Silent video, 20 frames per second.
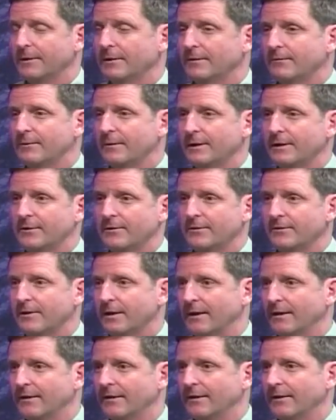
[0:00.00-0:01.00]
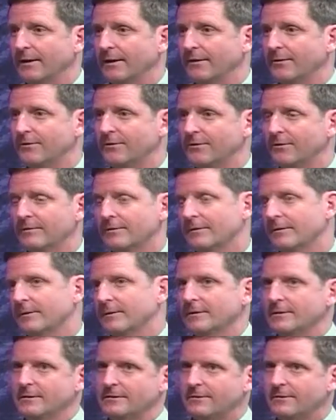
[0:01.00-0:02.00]
when they decided at age
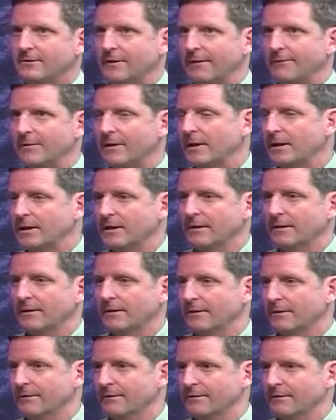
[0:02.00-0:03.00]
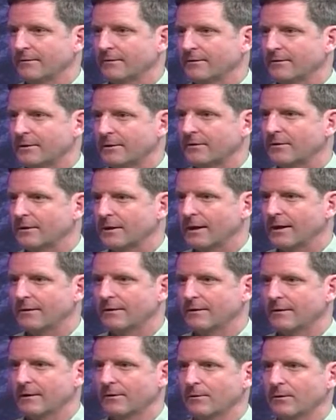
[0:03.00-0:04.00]
70 and 68
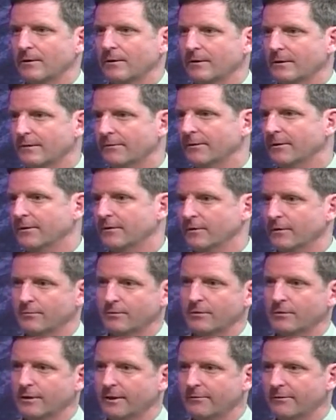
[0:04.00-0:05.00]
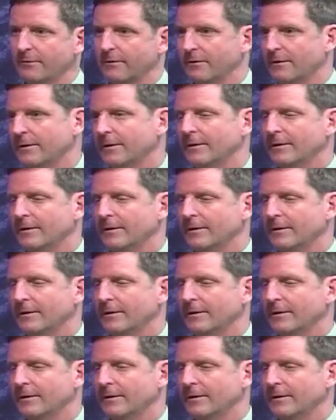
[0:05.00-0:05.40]
that they were going to live in their home forever.